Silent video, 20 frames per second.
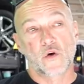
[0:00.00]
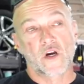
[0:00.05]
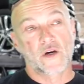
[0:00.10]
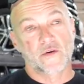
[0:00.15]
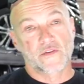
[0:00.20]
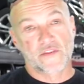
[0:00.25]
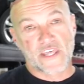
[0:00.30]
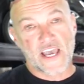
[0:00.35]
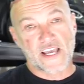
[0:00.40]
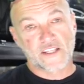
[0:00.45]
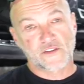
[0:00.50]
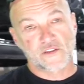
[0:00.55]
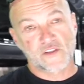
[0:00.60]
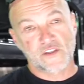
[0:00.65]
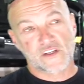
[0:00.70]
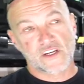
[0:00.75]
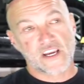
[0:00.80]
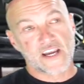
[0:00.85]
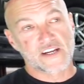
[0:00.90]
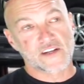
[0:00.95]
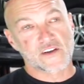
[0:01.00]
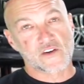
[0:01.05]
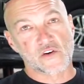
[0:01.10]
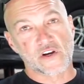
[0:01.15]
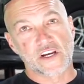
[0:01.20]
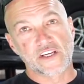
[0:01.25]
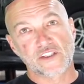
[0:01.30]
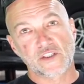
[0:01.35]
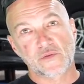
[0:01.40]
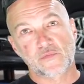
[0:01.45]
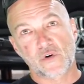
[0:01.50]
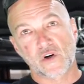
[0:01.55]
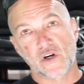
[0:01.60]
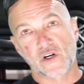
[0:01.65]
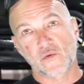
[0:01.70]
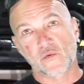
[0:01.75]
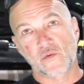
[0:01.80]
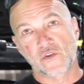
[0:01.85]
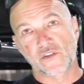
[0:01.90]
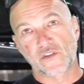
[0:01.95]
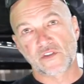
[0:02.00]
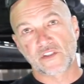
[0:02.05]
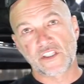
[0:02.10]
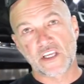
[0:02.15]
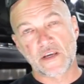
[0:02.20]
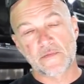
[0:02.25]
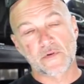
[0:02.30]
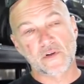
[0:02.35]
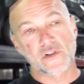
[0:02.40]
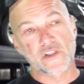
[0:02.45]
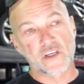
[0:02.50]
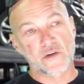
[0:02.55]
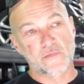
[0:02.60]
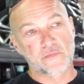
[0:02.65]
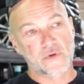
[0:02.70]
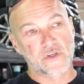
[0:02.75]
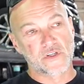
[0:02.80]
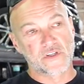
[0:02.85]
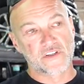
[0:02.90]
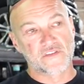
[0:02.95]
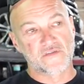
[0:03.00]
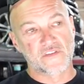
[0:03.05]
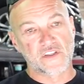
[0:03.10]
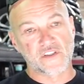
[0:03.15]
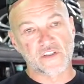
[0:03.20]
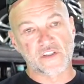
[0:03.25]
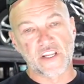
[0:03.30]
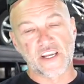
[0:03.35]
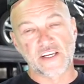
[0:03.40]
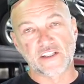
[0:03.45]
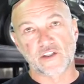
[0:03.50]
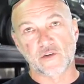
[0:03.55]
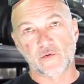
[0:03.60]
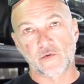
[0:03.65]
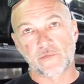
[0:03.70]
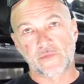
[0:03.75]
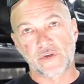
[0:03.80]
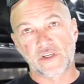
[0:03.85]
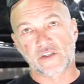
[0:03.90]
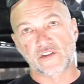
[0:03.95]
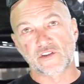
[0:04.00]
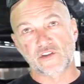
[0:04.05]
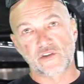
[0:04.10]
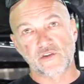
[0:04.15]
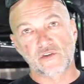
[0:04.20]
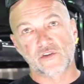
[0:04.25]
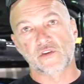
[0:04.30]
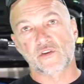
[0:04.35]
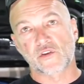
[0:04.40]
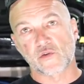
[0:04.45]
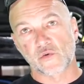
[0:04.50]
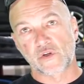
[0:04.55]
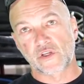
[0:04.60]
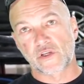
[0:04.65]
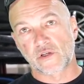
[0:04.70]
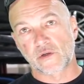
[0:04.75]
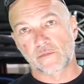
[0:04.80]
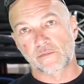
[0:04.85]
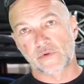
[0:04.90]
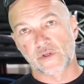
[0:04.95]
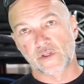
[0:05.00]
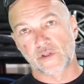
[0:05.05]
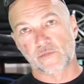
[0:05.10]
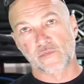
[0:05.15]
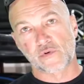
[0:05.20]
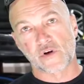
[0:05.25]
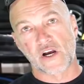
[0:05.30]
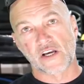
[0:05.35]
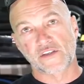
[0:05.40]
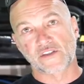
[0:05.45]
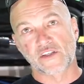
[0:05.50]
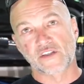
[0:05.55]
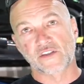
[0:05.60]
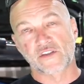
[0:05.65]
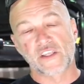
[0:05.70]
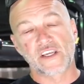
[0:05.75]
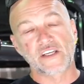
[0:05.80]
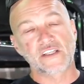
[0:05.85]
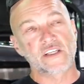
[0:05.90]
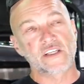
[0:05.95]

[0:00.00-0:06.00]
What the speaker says: Well, that's the kind of crazy part, was typically a build of this nature would be a 2 to 3 year build process. They